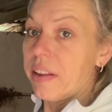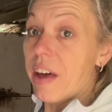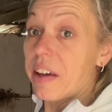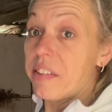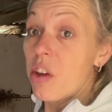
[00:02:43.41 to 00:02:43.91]

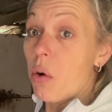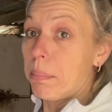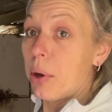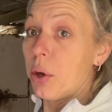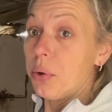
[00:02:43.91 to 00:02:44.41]
That is not
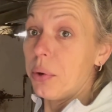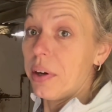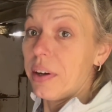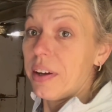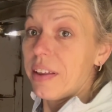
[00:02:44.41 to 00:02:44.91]
poo.
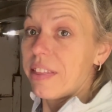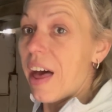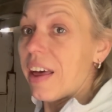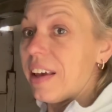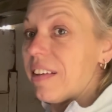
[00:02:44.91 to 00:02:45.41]

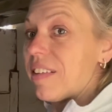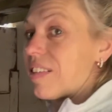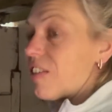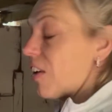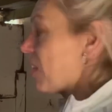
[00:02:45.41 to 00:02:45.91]
That is
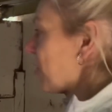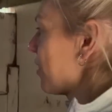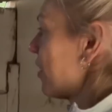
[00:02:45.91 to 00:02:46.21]
just